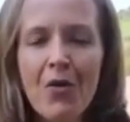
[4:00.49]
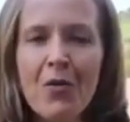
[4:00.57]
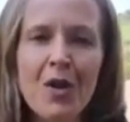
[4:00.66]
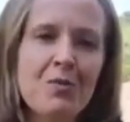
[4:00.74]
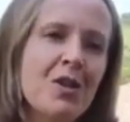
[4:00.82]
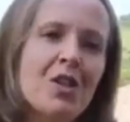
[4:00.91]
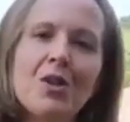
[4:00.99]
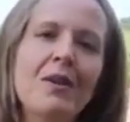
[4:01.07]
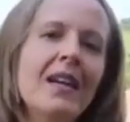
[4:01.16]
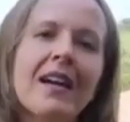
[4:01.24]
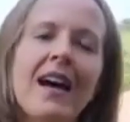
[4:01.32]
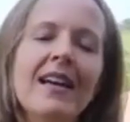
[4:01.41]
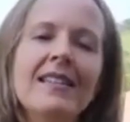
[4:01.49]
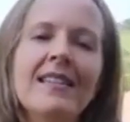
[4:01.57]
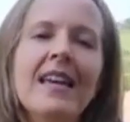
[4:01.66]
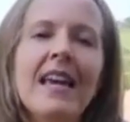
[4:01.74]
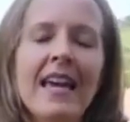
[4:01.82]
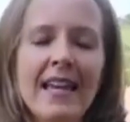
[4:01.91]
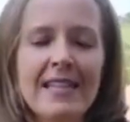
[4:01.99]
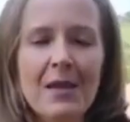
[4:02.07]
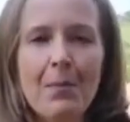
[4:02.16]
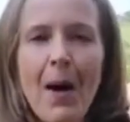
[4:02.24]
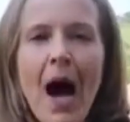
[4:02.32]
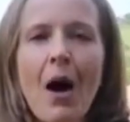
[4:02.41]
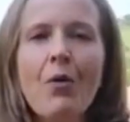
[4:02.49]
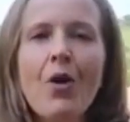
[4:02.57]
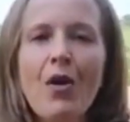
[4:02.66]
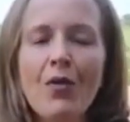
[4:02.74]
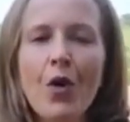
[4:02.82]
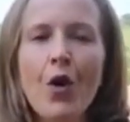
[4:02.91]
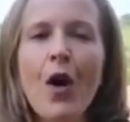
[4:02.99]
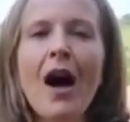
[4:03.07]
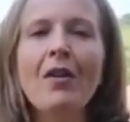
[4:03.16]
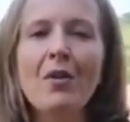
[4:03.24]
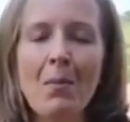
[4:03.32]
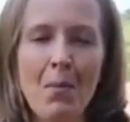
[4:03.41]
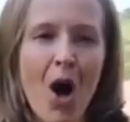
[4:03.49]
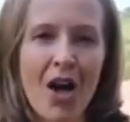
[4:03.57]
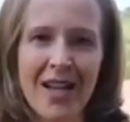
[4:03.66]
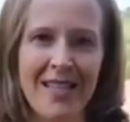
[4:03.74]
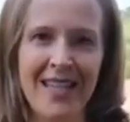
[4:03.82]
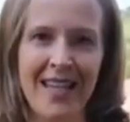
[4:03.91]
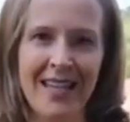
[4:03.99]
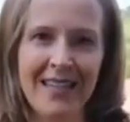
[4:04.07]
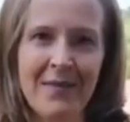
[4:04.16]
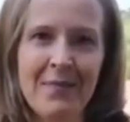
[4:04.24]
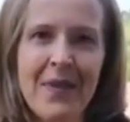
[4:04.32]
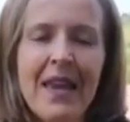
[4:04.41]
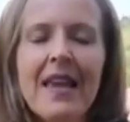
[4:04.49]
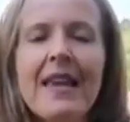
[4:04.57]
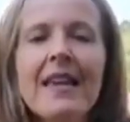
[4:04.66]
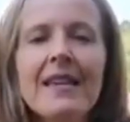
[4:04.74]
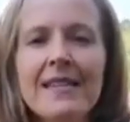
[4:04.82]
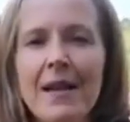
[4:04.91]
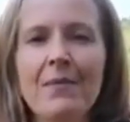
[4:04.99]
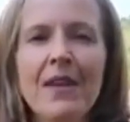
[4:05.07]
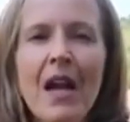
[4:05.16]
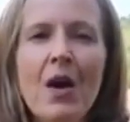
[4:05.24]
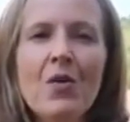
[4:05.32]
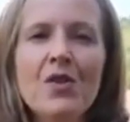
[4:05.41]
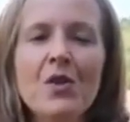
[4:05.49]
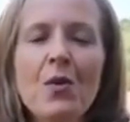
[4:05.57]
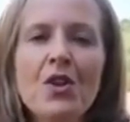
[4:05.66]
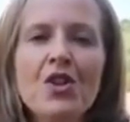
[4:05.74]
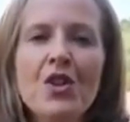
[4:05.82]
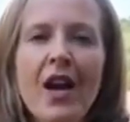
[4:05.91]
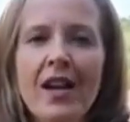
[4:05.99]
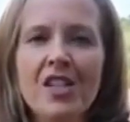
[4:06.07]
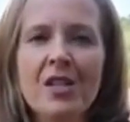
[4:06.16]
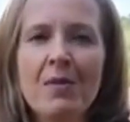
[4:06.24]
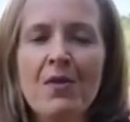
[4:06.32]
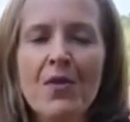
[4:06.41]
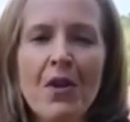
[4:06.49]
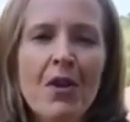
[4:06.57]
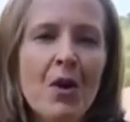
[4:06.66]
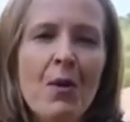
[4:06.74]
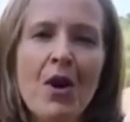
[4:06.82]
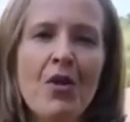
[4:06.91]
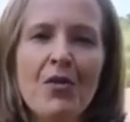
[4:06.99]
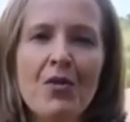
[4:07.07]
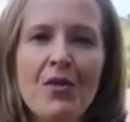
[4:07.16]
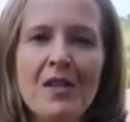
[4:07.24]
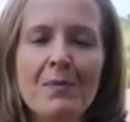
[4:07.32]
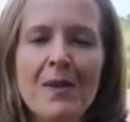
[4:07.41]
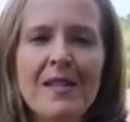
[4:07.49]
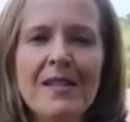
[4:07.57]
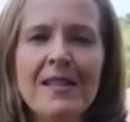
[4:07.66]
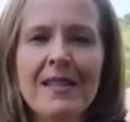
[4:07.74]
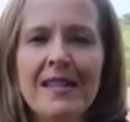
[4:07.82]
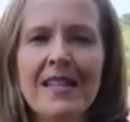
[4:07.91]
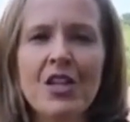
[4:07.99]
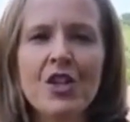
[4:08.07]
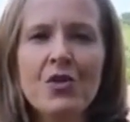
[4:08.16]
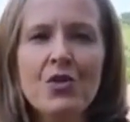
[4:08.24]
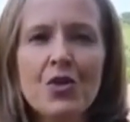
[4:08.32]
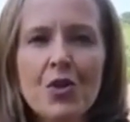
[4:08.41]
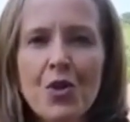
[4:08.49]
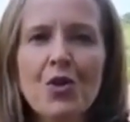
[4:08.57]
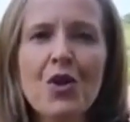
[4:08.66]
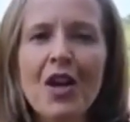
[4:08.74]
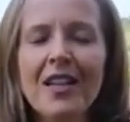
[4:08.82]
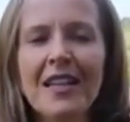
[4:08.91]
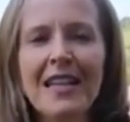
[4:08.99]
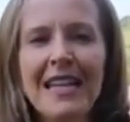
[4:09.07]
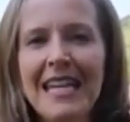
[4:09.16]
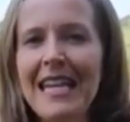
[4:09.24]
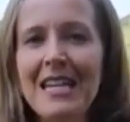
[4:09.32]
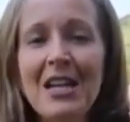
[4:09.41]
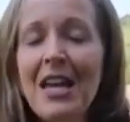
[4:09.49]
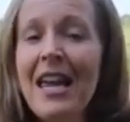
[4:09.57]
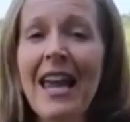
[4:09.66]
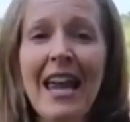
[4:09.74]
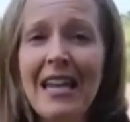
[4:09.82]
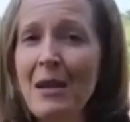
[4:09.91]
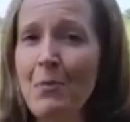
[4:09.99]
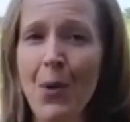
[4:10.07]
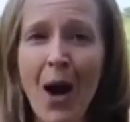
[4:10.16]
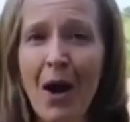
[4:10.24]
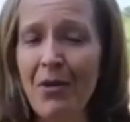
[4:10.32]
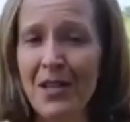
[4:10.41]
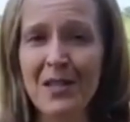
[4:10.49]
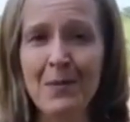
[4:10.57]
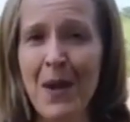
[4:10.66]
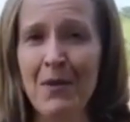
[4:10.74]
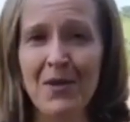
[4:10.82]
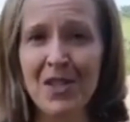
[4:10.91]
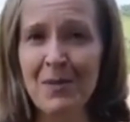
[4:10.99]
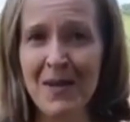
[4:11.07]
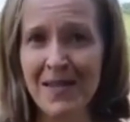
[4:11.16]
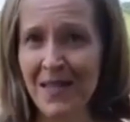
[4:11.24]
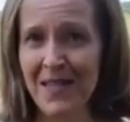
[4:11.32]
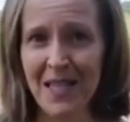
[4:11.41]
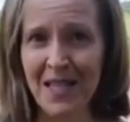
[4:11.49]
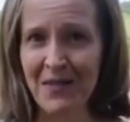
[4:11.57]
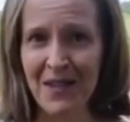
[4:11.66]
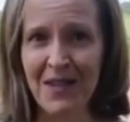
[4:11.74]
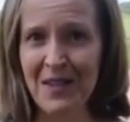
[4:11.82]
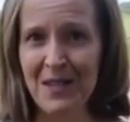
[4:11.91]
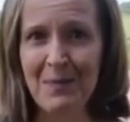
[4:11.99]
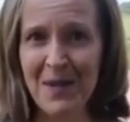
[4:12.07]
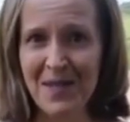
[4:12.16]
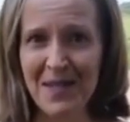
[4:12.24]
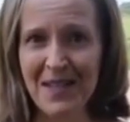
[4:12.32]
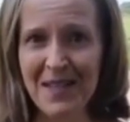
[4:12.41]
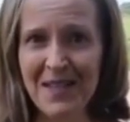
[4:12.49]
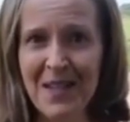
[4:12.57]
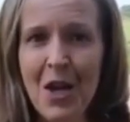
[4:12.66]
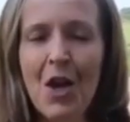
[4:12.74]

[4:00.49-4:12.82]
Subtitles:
of what we're doing, guys. It's the power of crowd marketing. Something I also want you guys to be very aware of through this business is that you do not need any prior experience to be successful in this business.